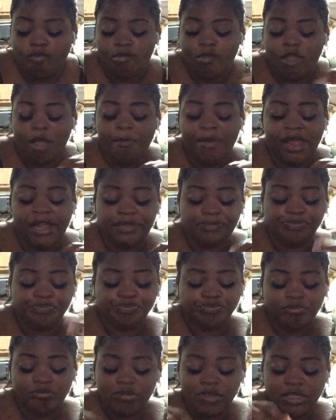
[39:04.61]
But
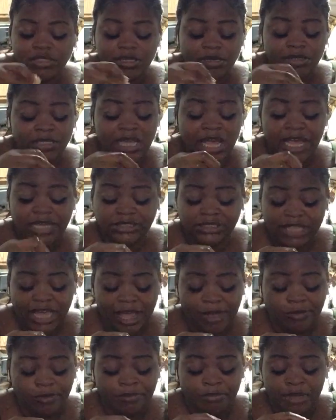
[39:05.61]
sometimes,
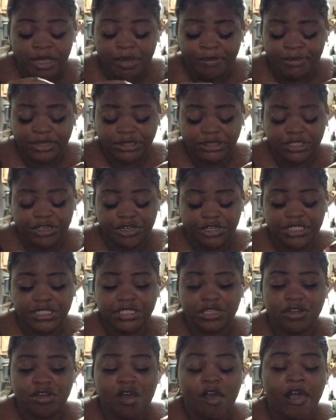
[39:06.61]
like, when me and Mysterious in
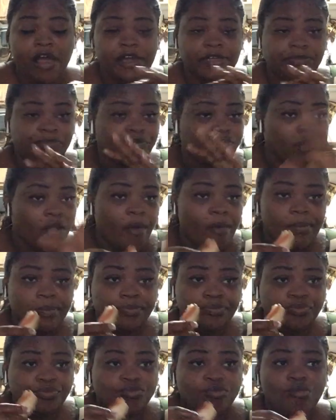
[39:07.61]
the car,
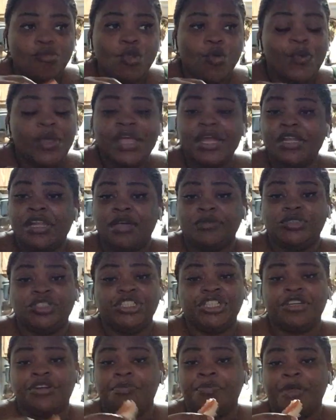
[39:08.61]
we end up
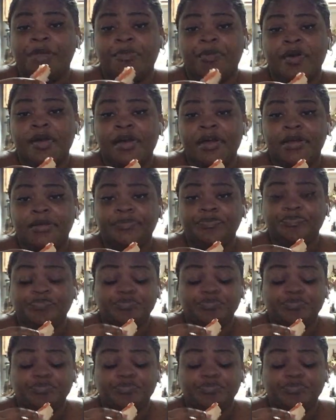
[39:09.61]
cheering people up.